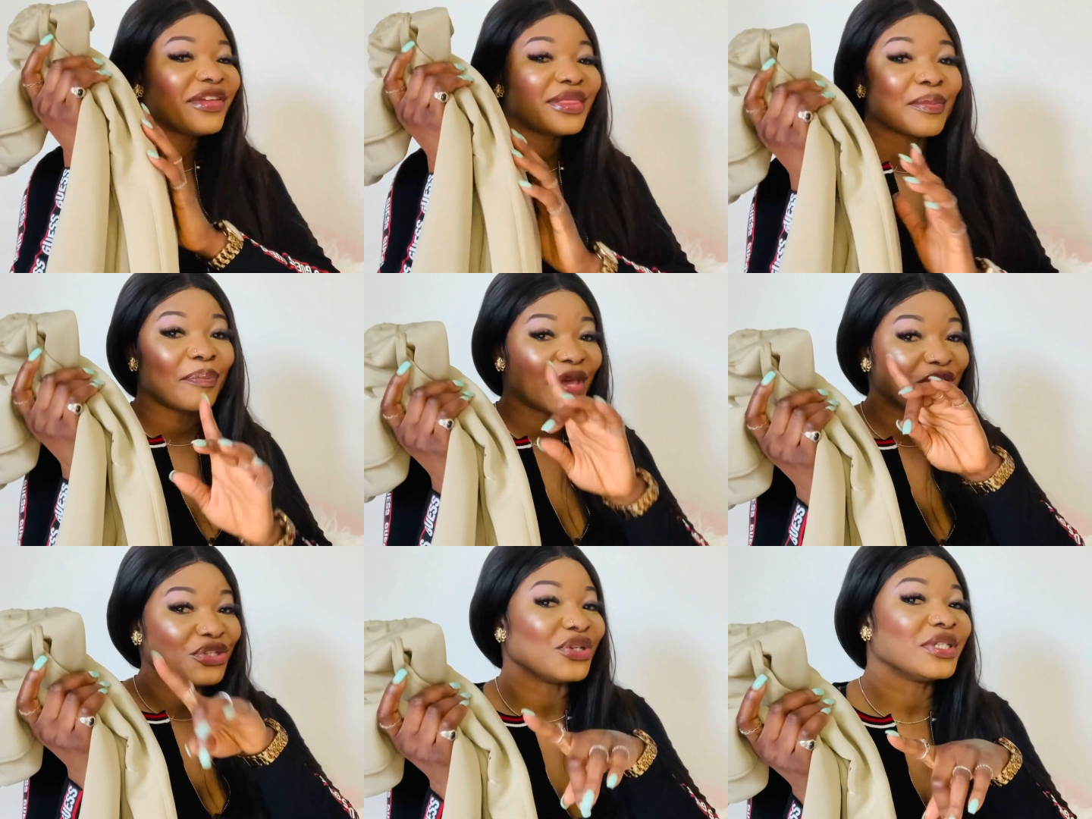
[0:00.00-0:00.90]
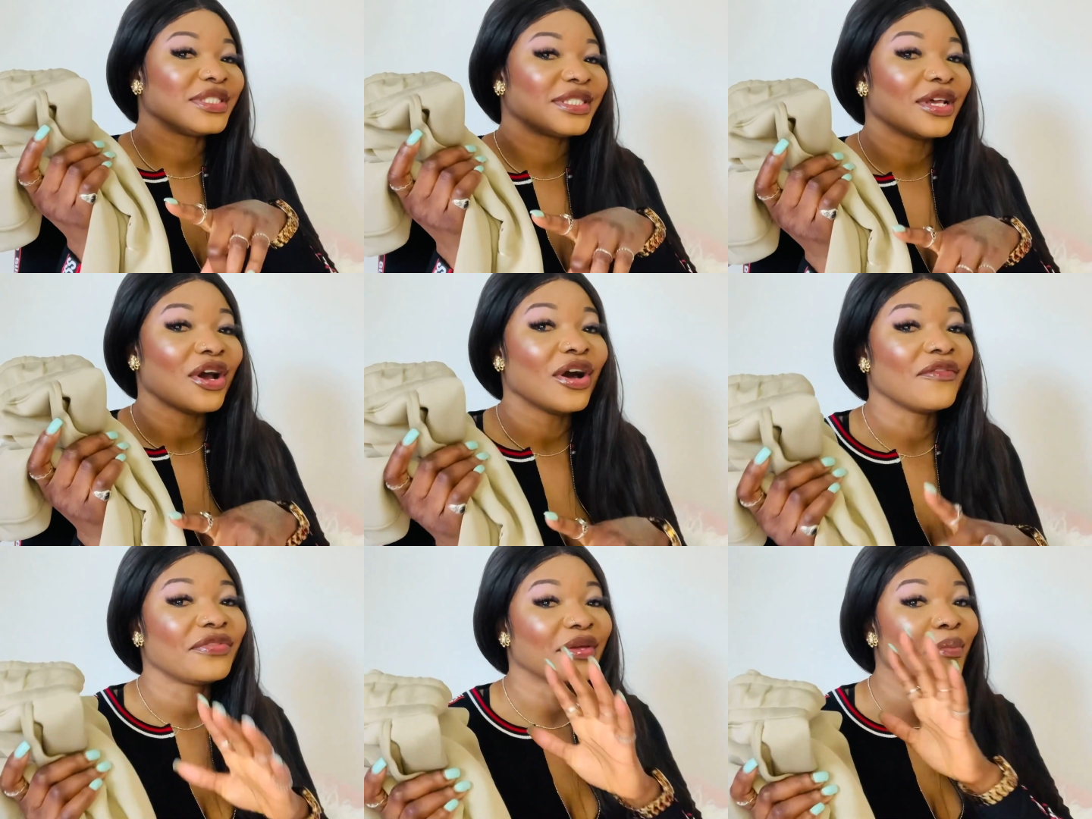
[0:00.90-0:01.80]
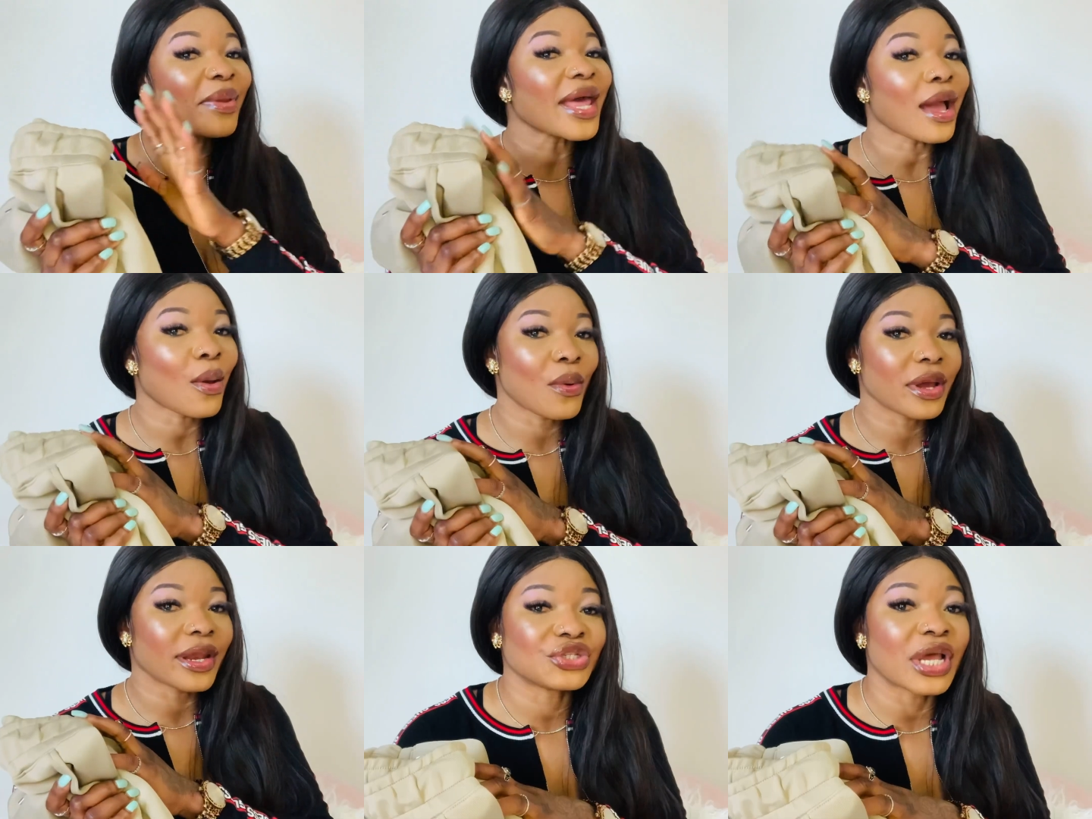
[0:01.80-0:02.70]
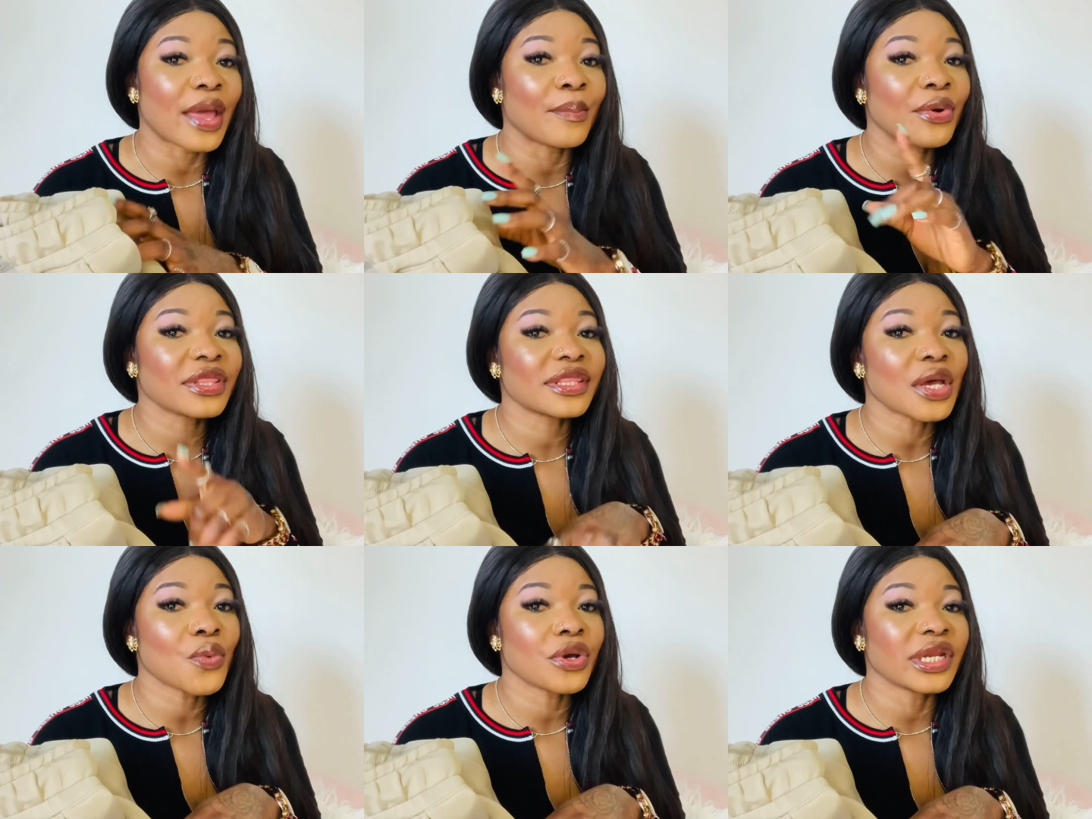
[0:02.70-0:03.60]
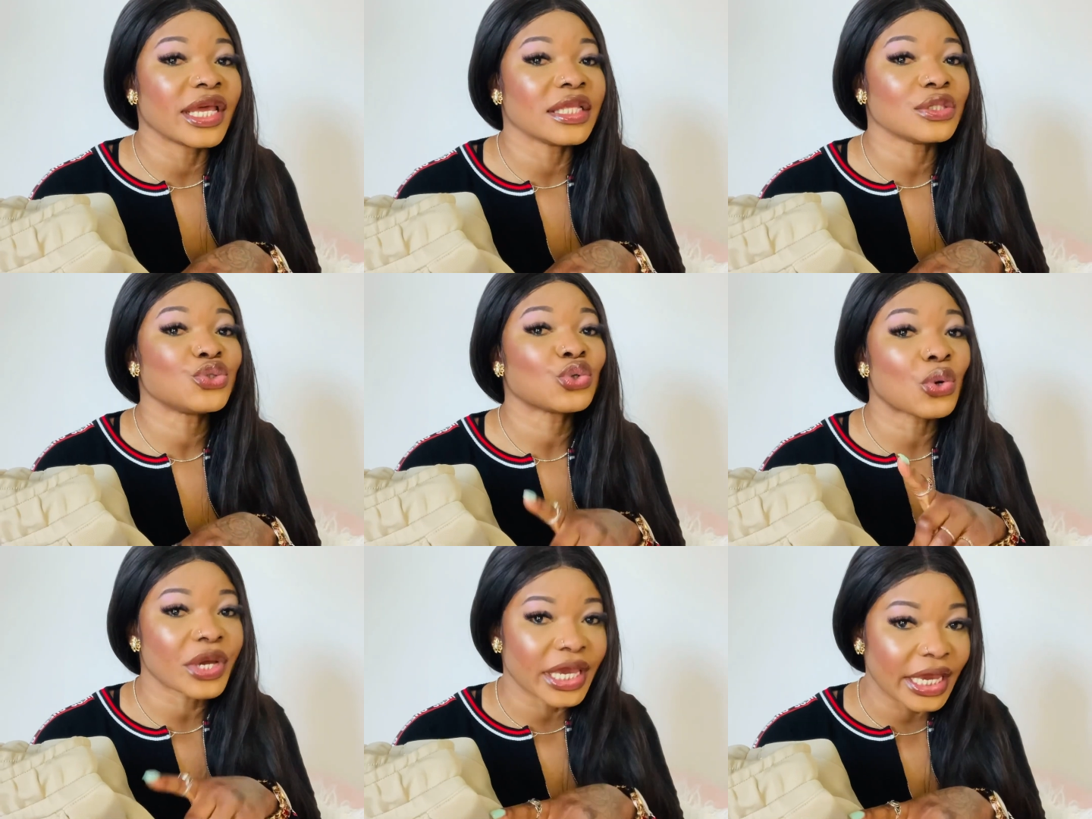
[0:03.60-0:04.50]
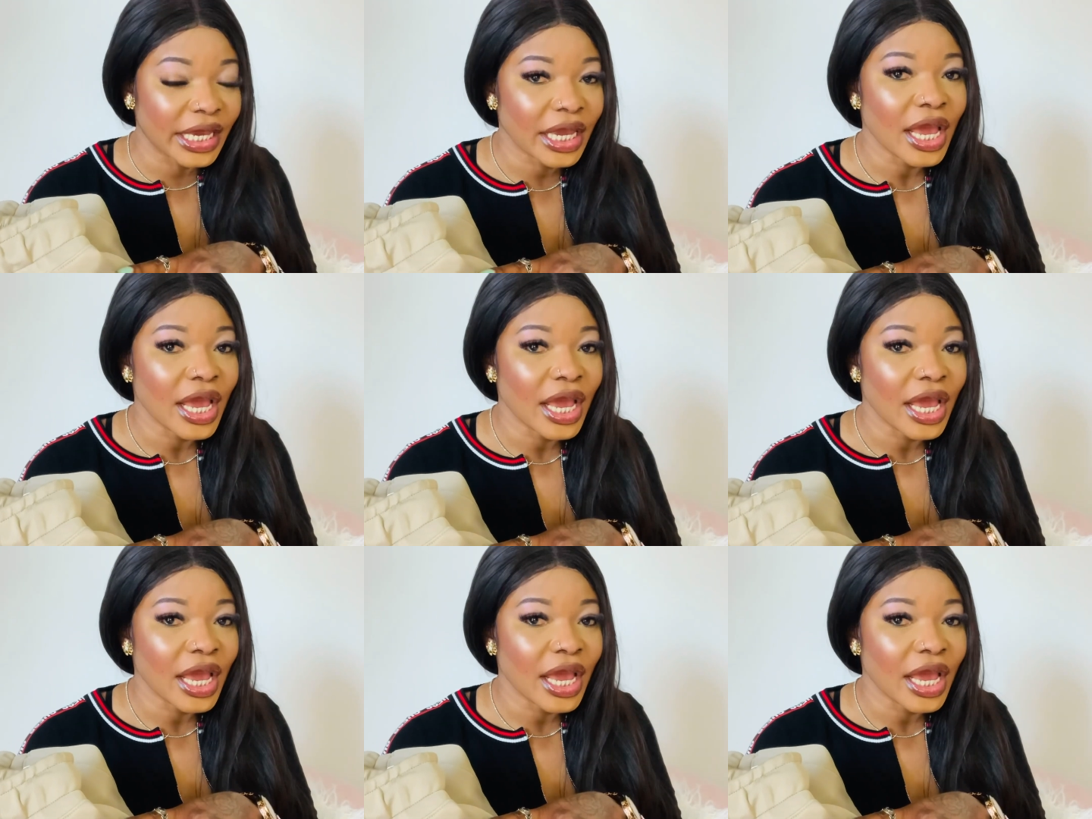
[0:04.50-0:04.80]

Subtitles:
the pictures of the black one. I bought that one in Turkey.